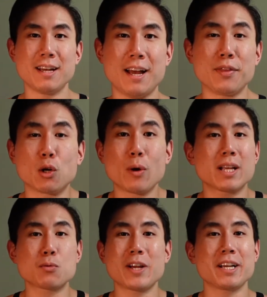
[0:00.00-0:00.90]
And the
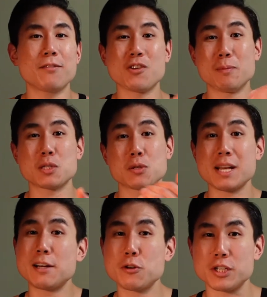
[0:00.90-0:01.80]
quickest way to give your muscles
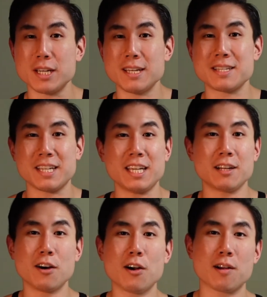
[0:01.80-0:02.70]
energy is to eat
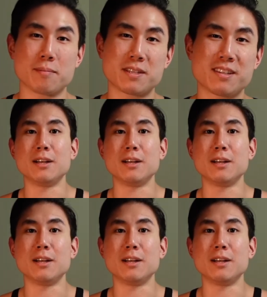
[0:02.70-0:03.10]
carbs.